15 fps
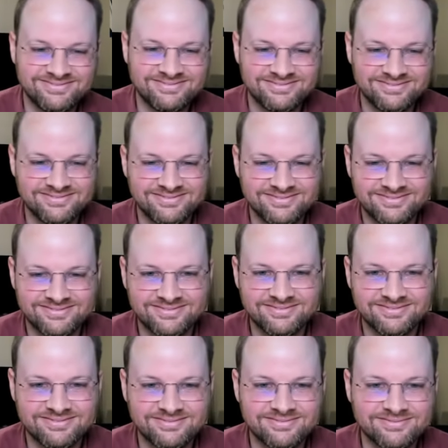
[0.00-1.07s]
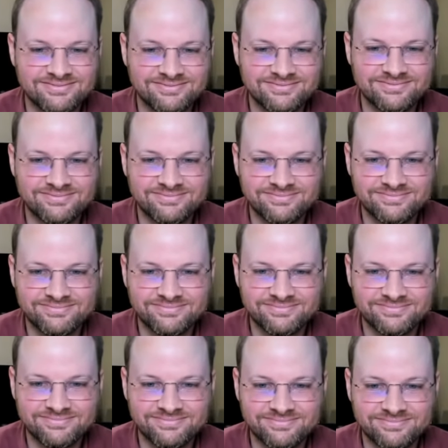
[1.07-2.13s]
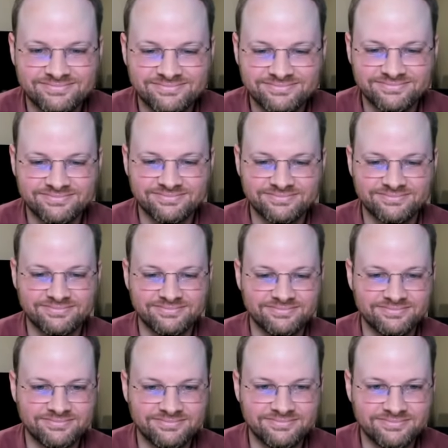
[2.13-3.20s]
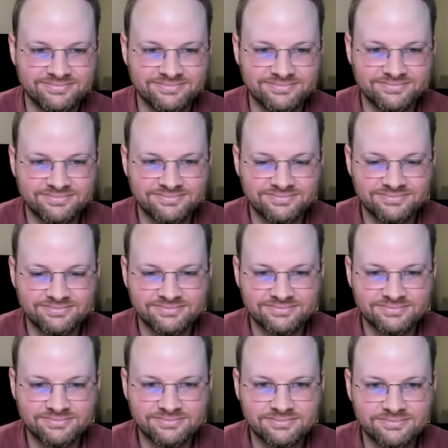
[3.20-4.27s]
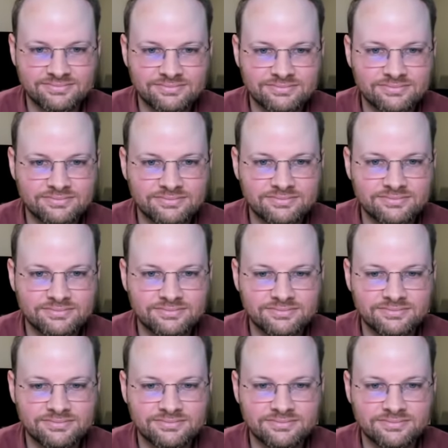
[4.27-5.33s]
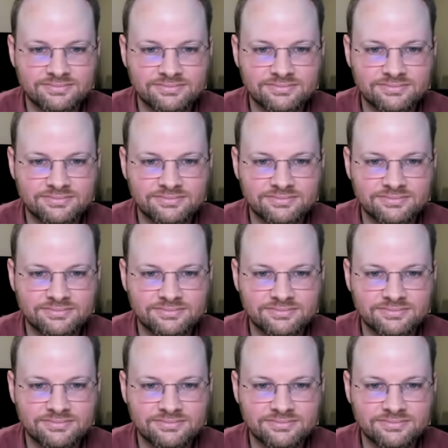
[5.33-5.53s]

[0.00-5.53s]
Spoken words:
This person isn't speaking.